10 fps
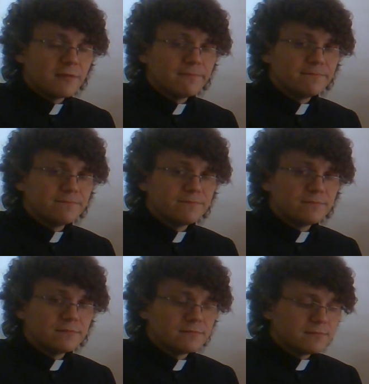
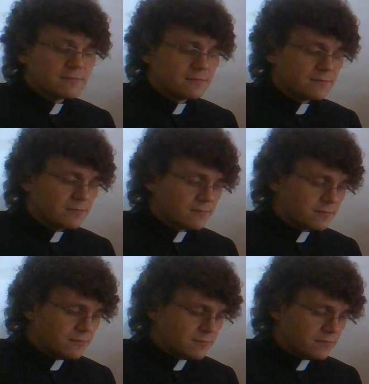
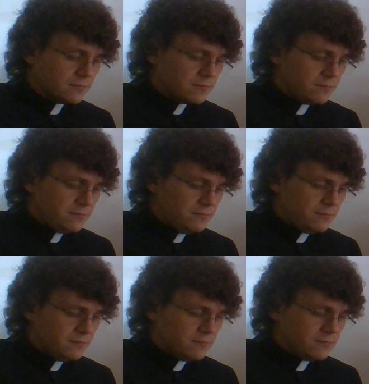
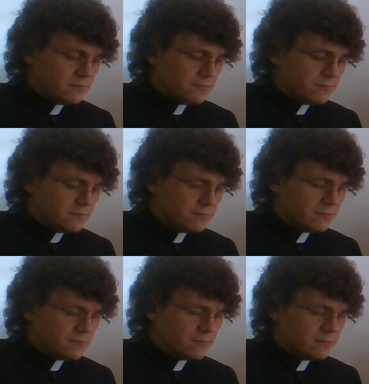
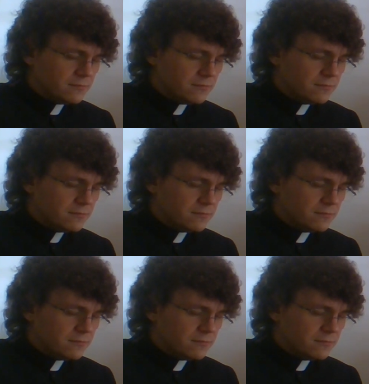(no one is talking)